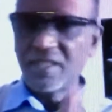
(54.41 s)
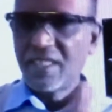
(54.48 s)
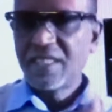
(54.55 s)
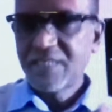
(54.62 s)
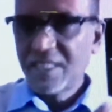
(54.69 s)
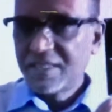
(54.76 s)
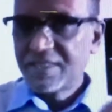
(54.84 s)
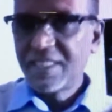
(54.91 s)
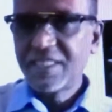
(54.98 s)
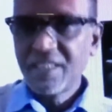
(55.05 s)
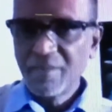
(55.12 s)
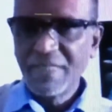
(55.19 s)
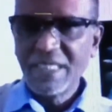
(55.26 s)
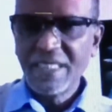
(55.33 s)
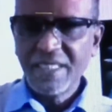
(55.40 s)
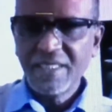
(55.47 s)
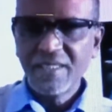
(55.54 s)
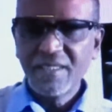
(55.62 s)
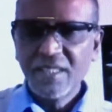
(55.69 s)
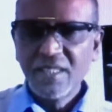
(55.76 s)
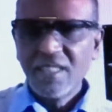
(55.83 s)
As I said in the
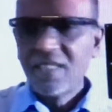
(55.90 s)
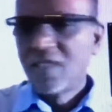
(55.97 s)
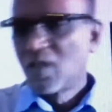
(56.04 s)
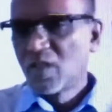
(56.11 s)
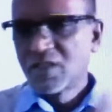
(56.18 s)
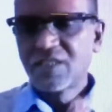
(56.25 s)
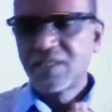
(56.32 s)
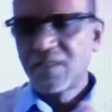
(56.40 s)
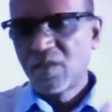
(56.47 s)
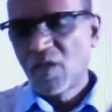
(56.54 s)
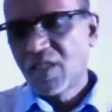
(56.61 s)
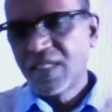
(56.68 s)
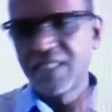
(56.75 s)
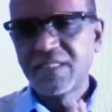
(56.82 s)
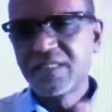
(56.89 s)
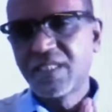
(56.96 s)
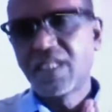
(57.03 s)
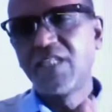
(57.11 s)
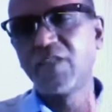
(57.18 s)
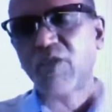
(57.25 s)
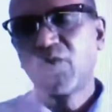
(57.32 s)
beginning, not
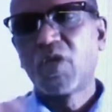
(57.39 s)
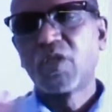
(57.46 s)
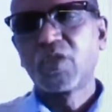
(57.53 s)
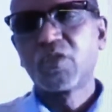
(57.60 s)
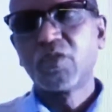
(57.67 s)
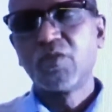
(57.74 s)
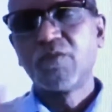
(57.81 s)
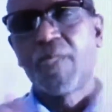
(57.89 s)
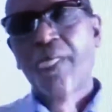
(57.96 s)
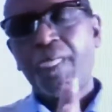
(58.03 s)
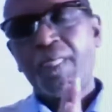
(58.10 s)
necessarily you want to do,